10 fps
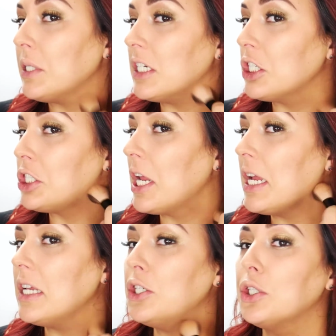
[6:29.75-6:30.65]
can
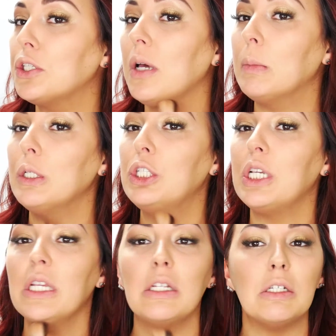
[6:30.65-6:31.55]
shade your double
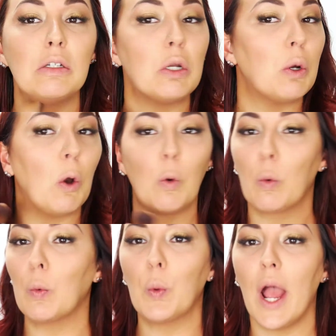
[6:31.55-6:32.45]
chin
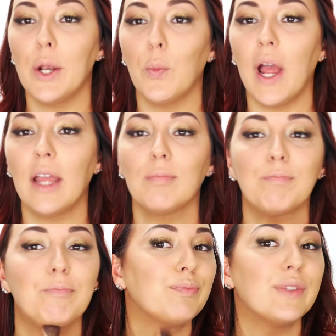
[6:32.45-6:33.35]
right away.
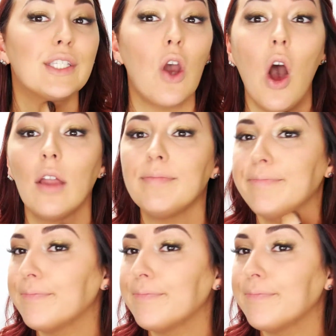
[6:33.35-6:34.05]
It's gone.